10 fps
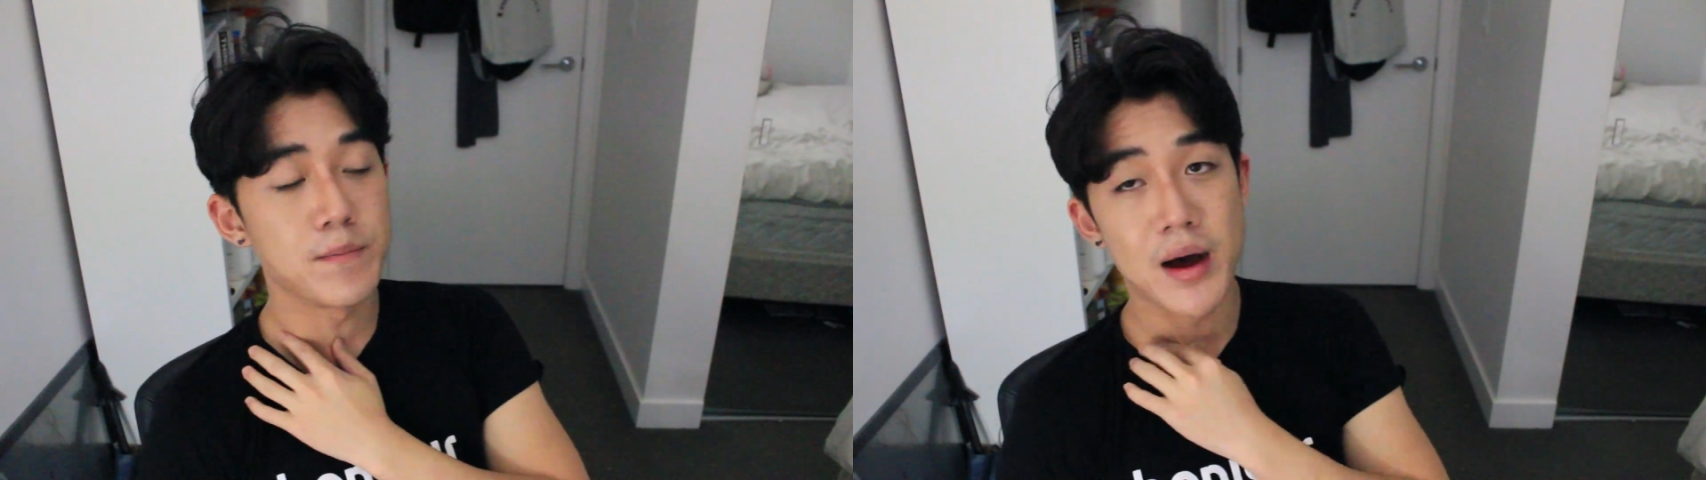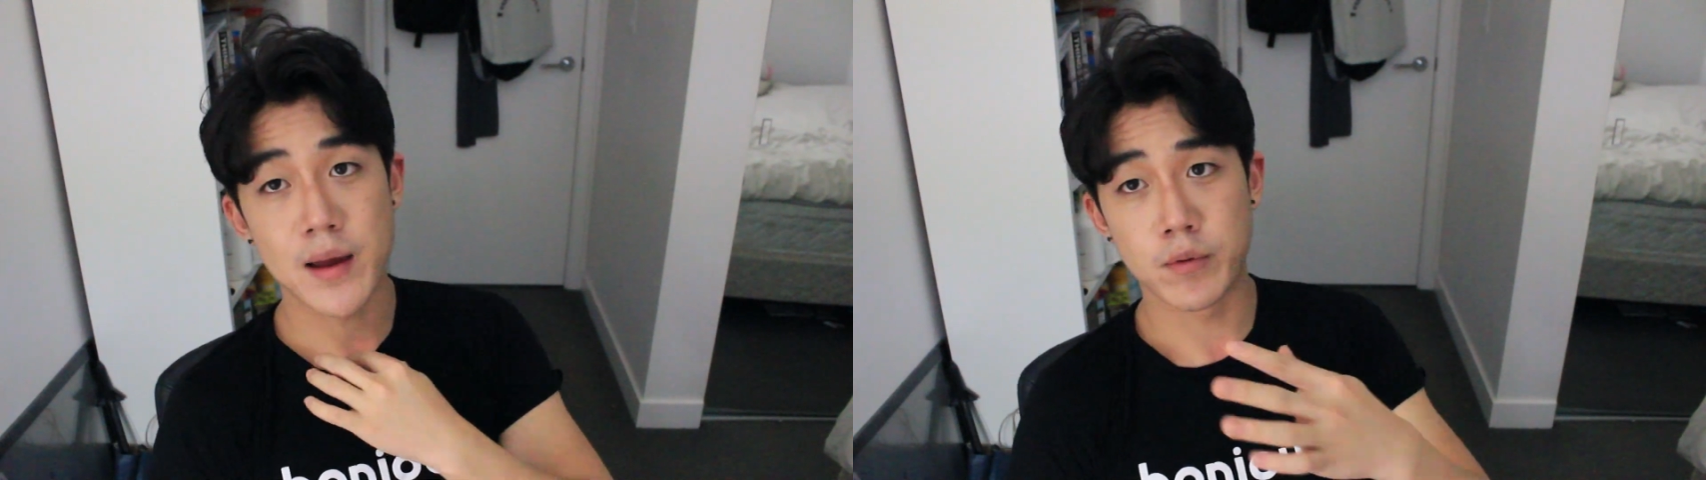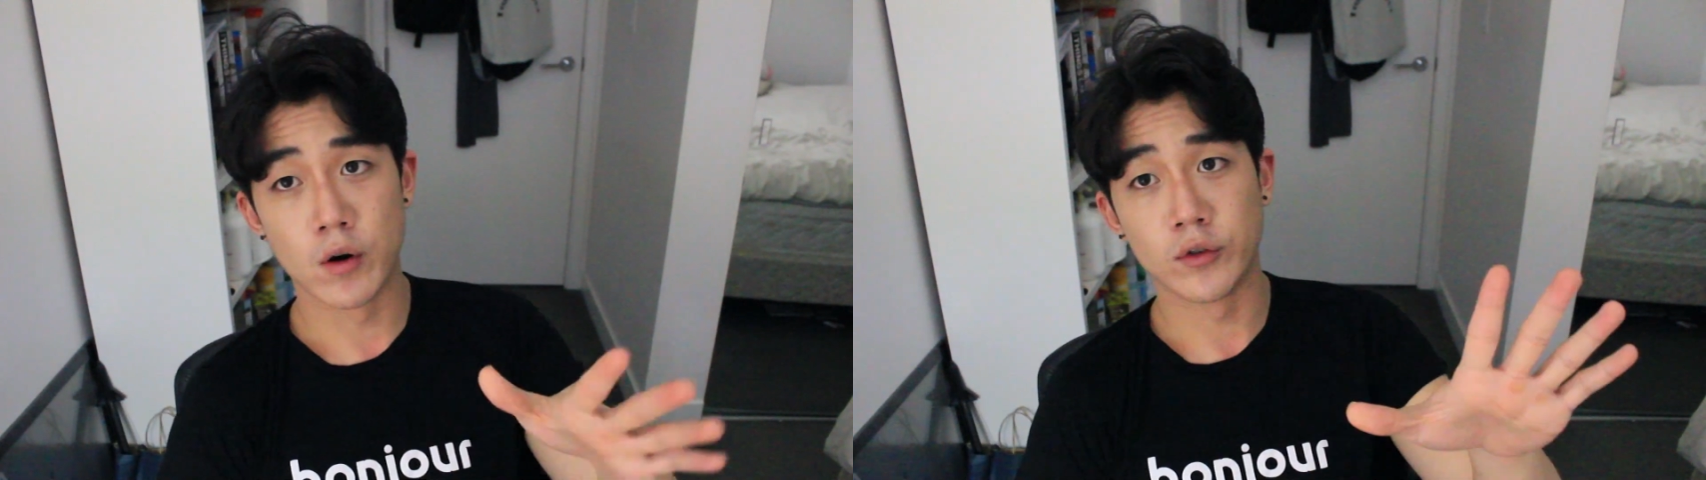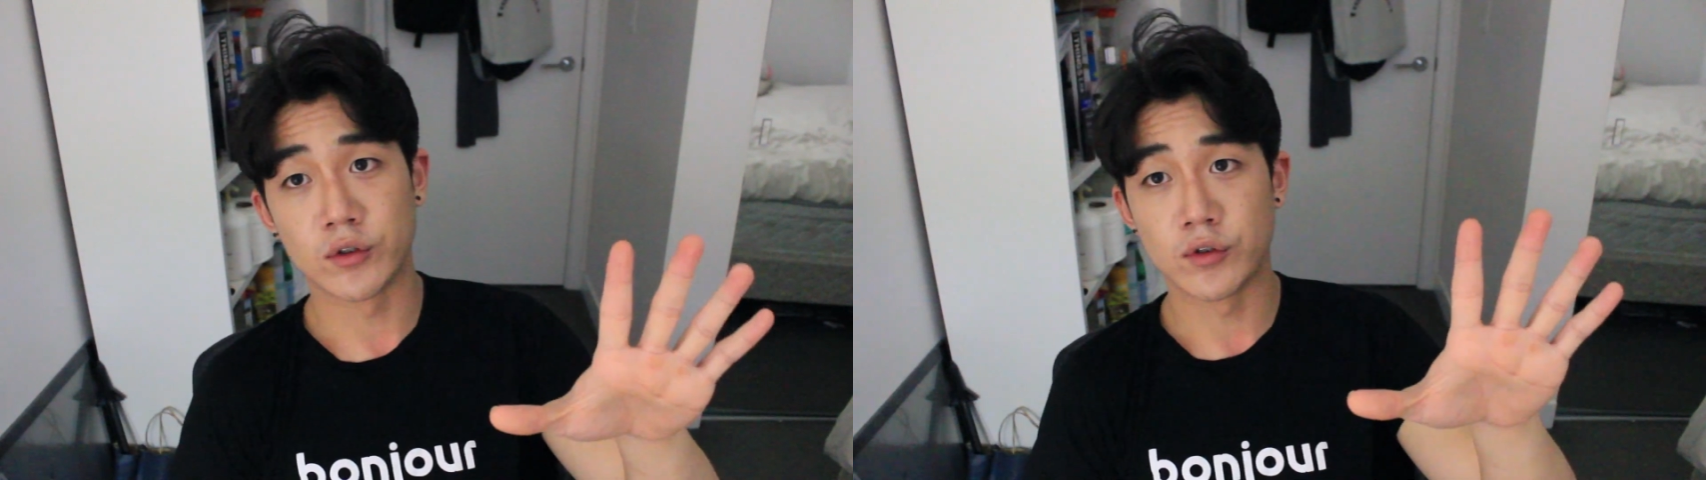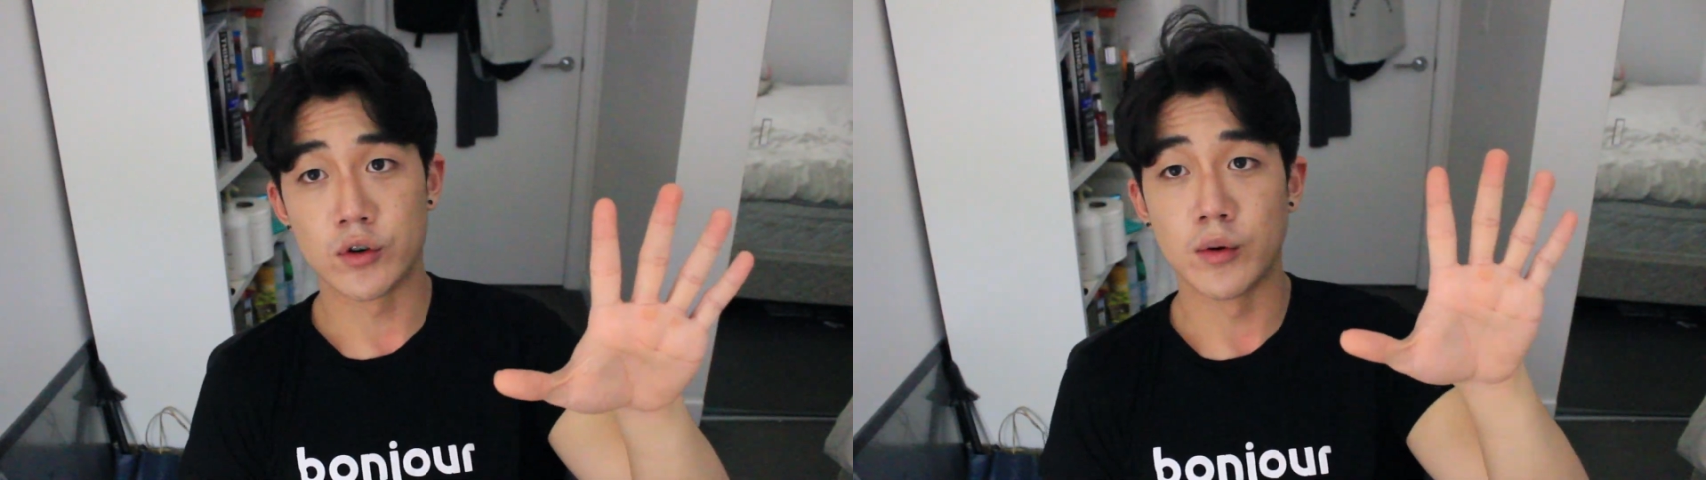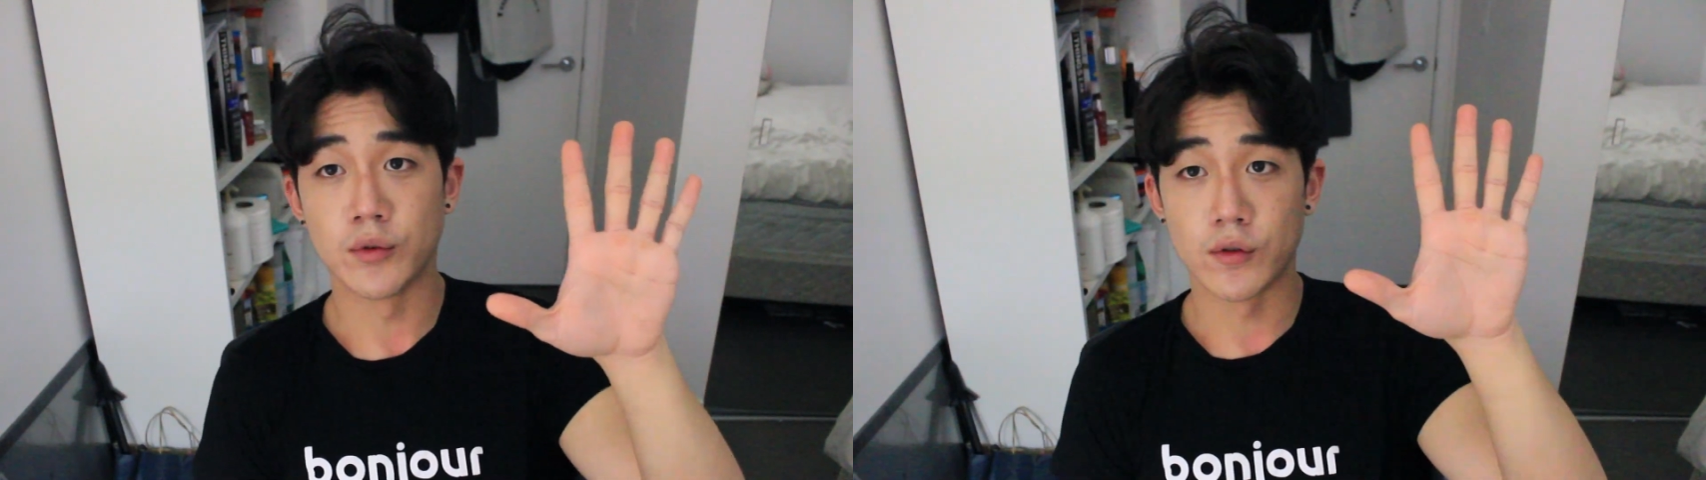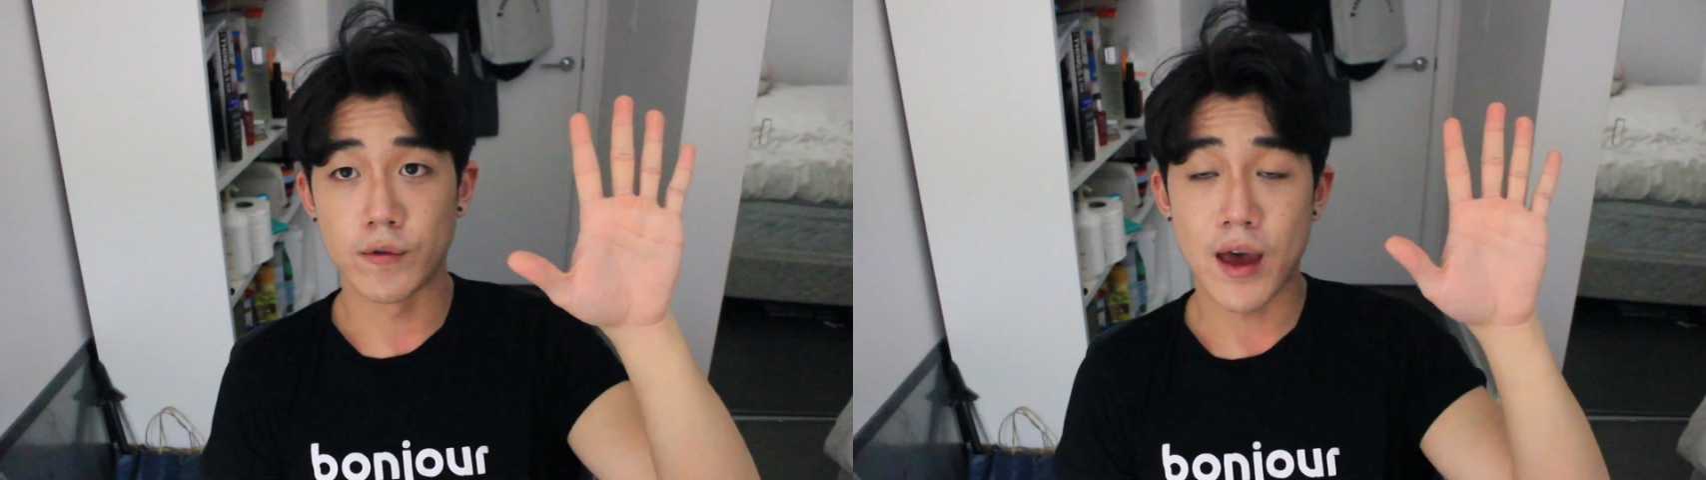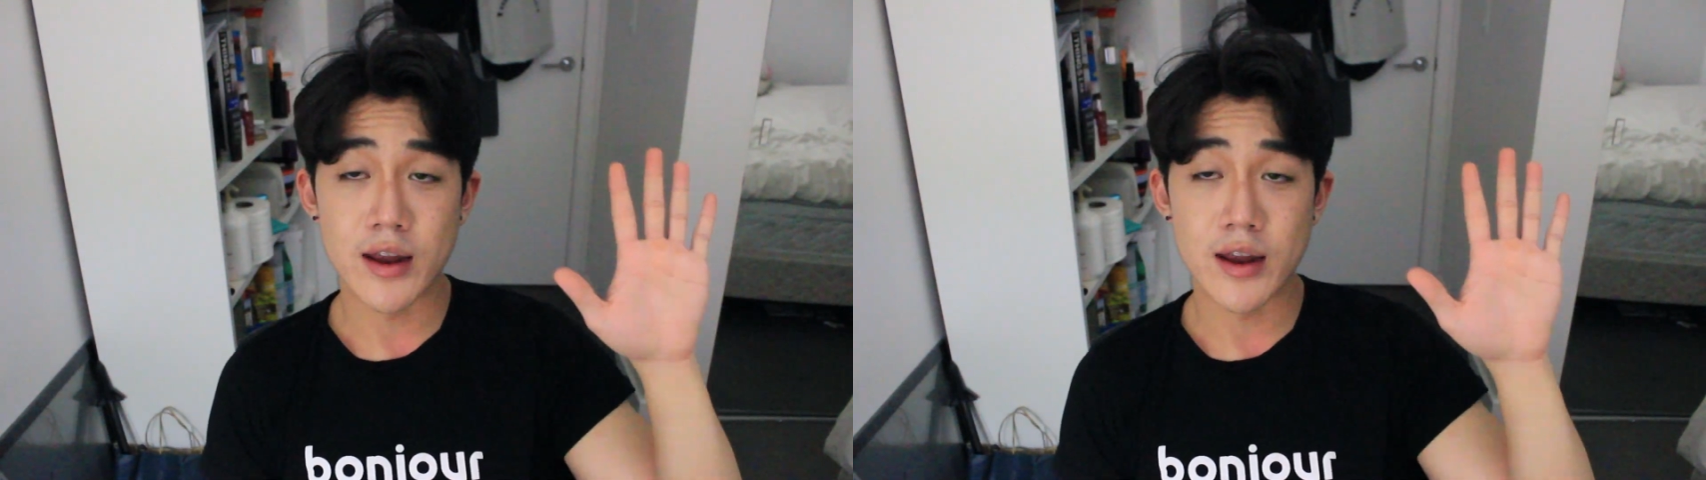my process in terms of